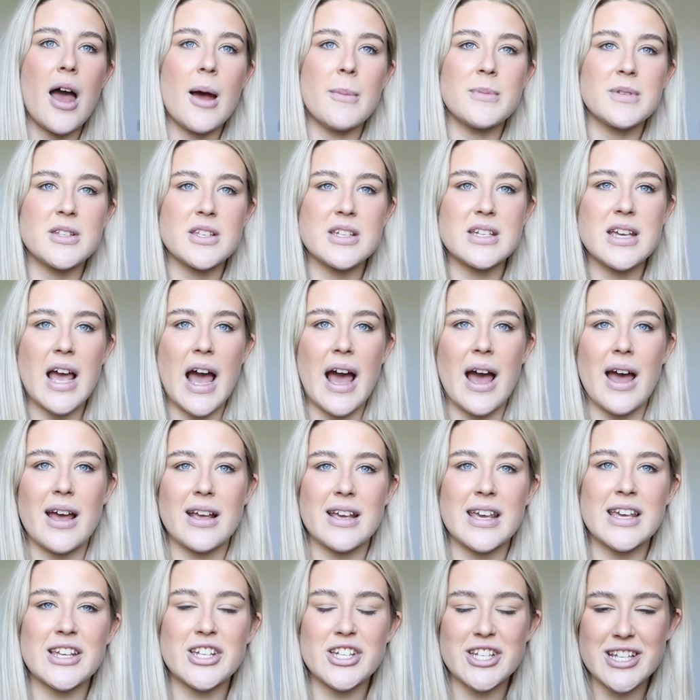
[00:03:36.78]
So
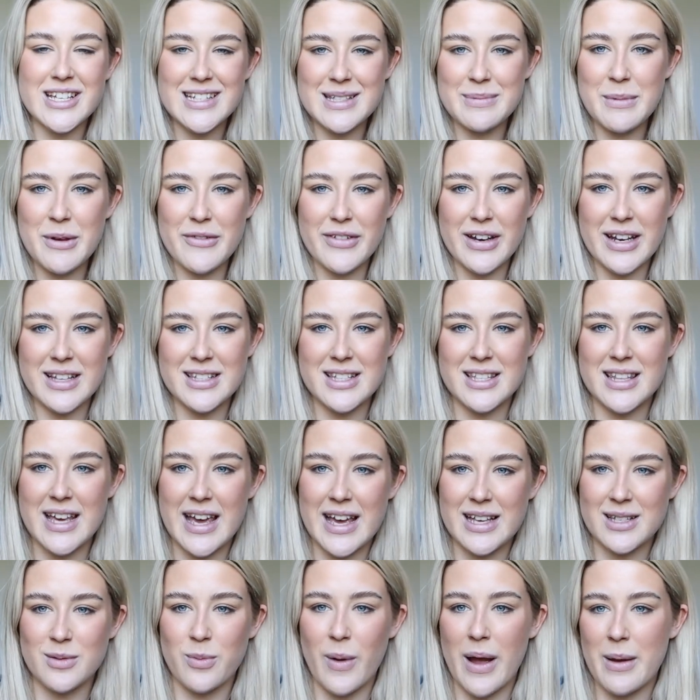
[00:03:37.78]
yeah, she's moving into
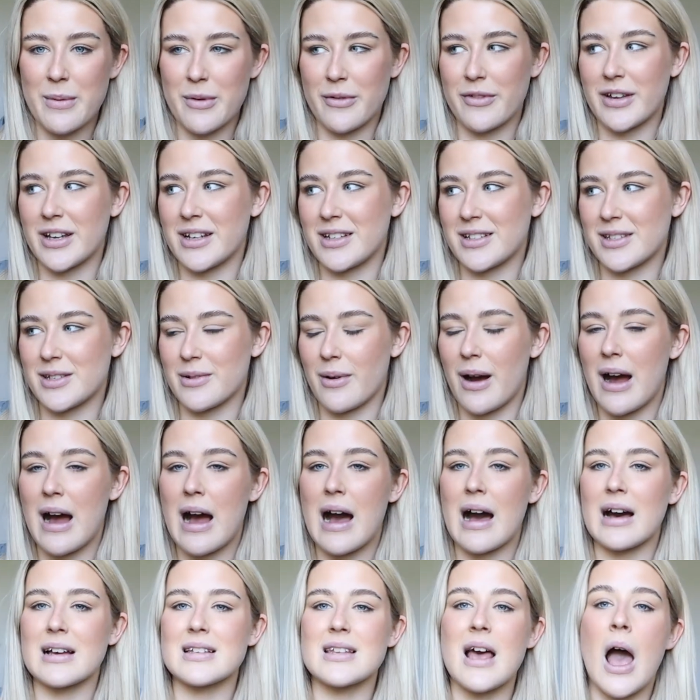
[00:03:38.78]
this, we're moving into
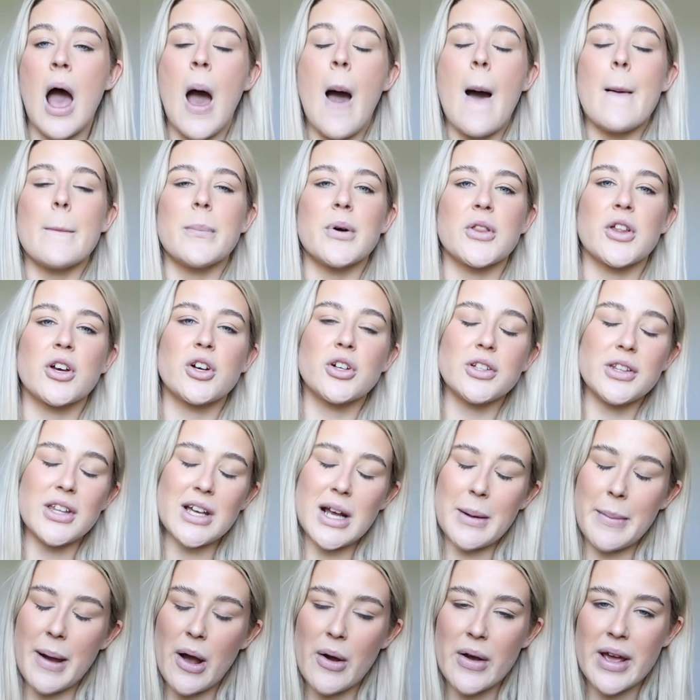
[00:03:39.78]
ours. But the good
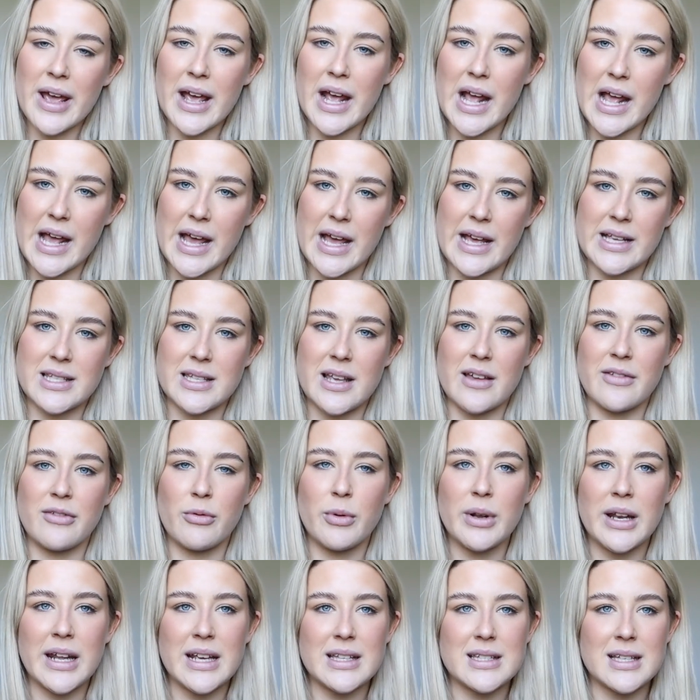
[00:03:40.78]
thing about it is, if
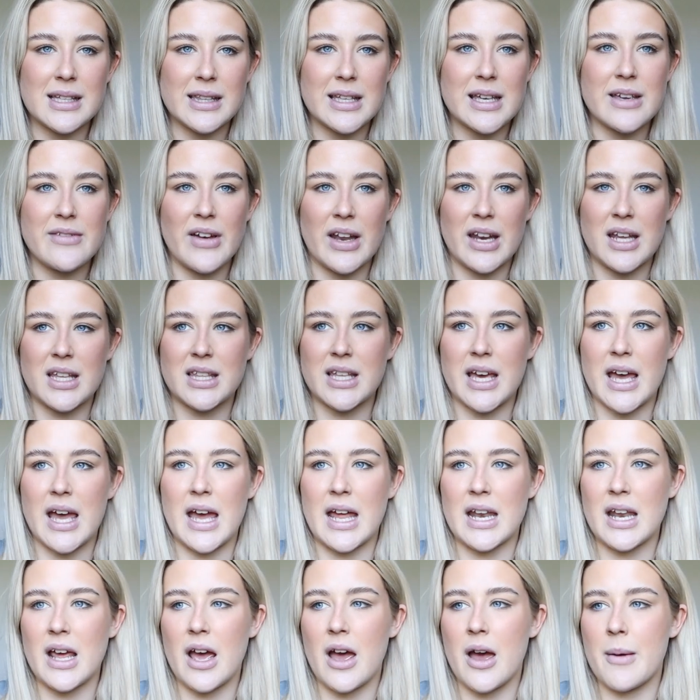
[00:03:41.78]
we need to leave
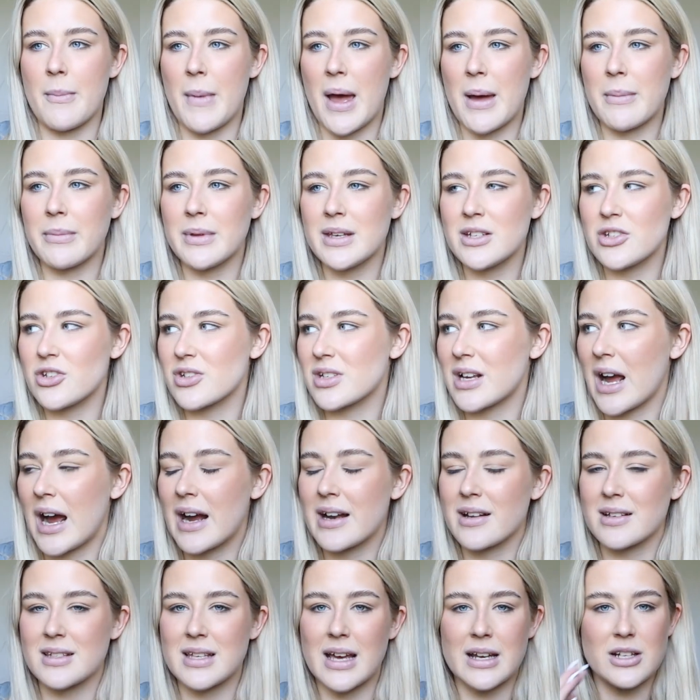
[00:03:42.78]
anything, Emily's just
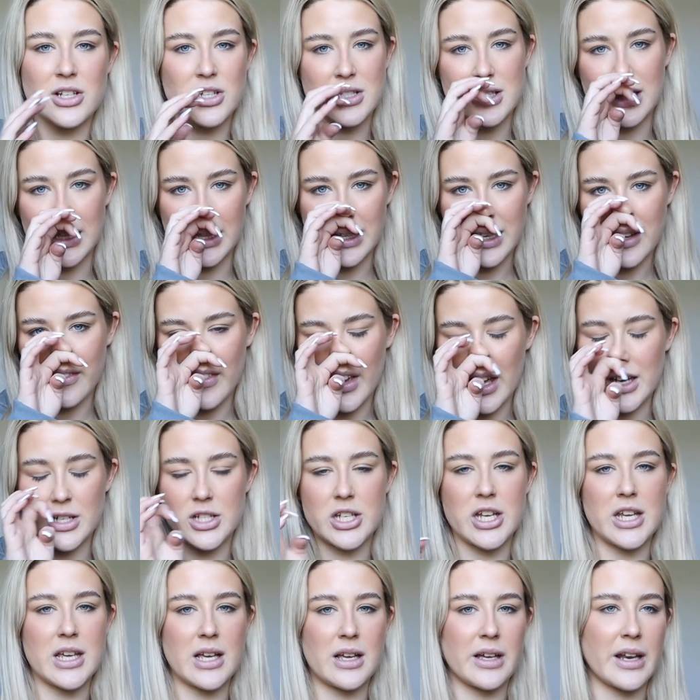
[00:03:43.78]
kind of said just to leave it and
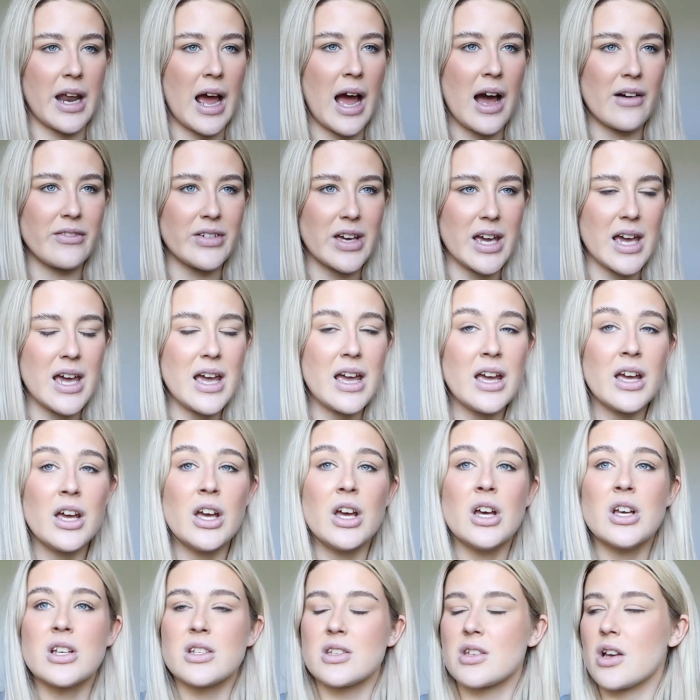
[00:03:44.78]
she can have it.
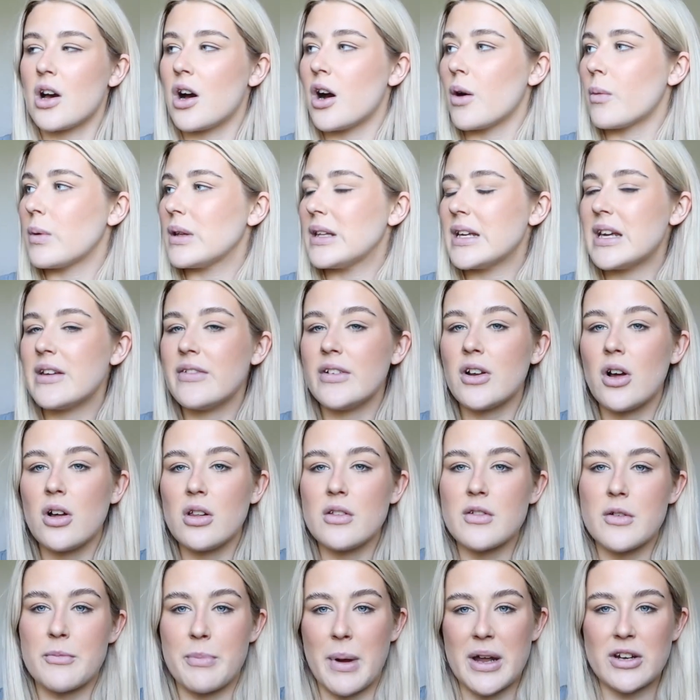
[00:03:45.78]
So we're leaving
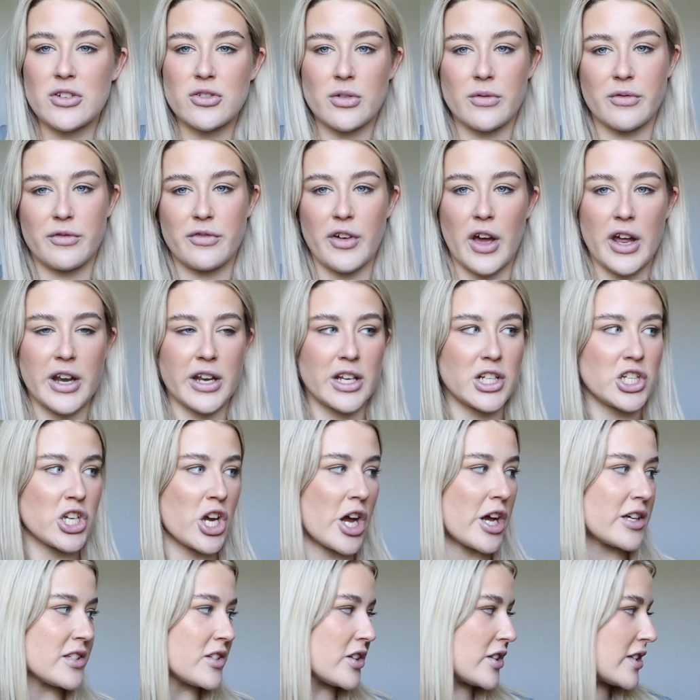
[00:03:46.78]
all the bedroom
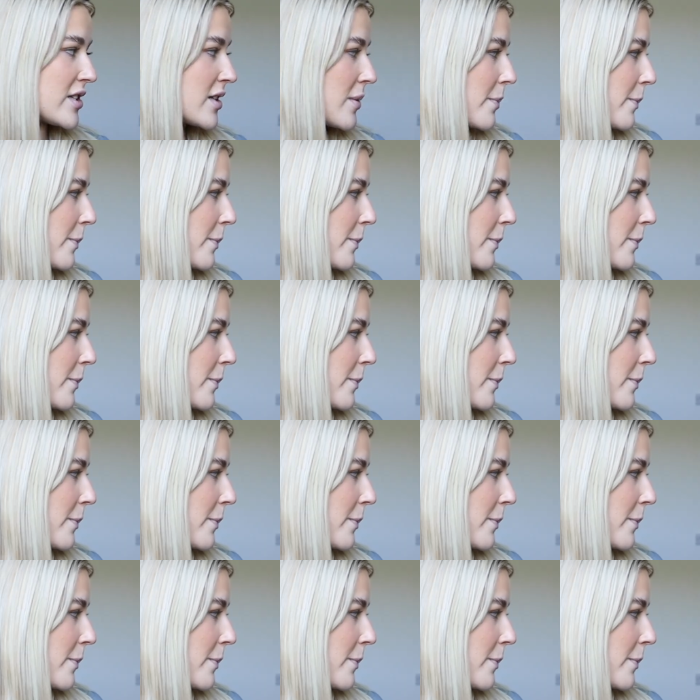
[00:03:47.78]
furniture. So there's